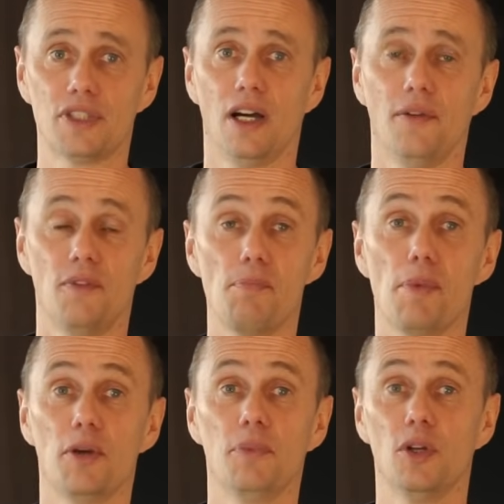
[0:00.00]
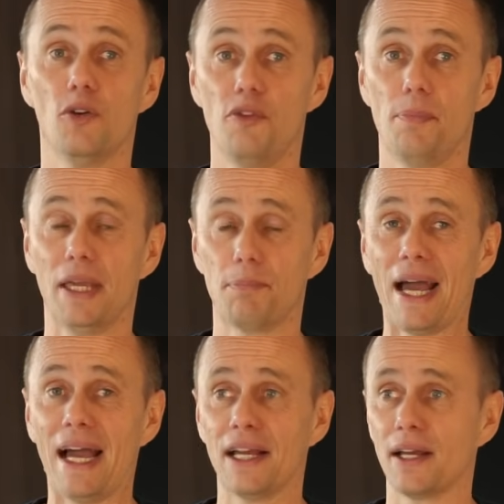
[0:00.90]
time, the moment of the Big
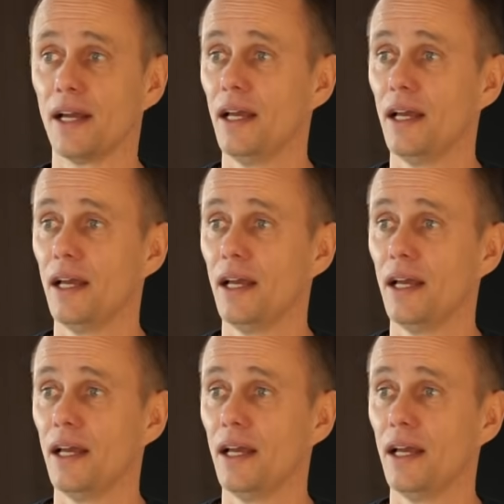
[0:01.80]
Bang,